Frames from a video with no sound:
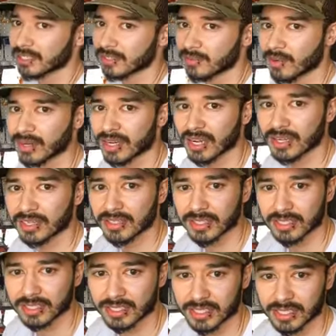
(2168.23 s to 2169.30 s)
like 1/0
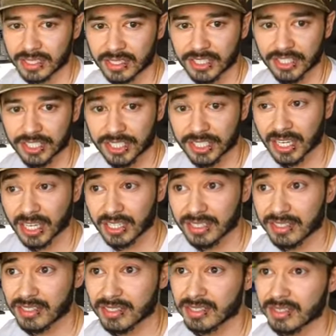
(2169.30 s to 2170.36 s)
hooks, like in the jig
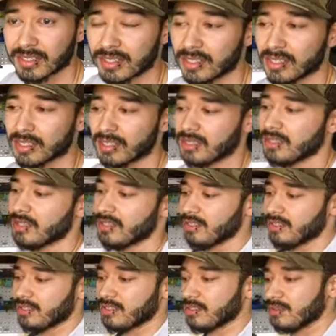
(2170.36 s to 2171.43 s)
heads.
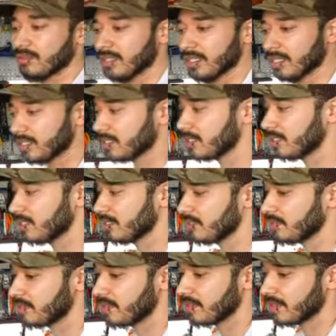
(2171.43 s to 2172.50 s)
So like,
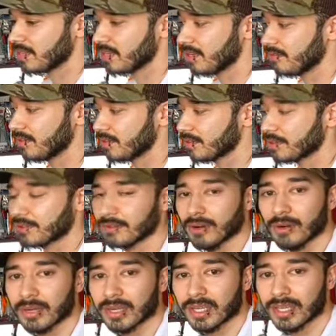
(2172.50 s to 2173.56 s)
if you're
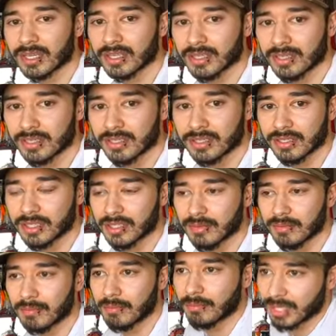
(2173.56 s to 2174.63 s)
throwing
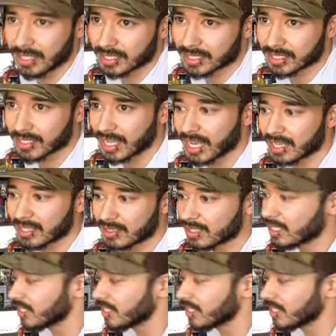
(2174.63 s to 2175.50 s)
baits that